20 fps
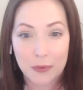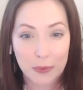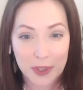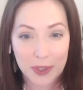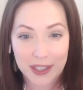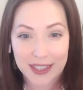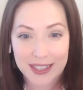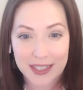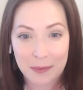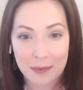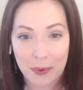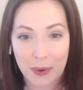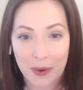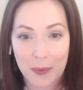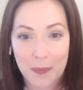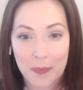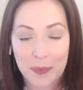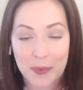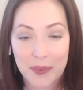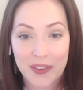Really
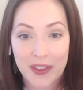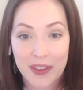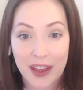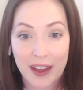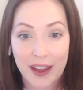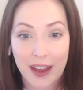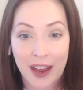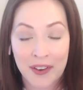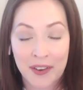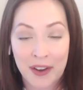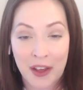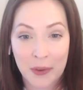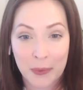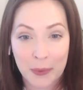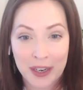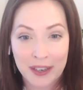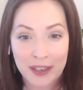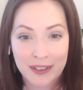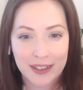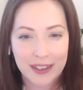simple. Another
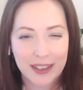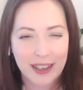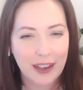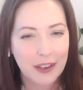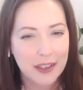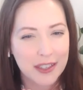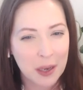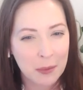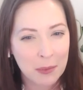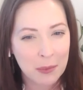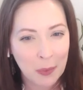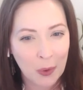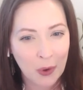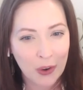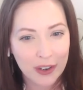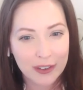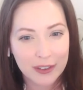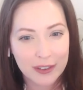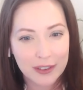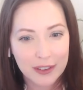one, can you tell me
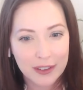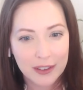more?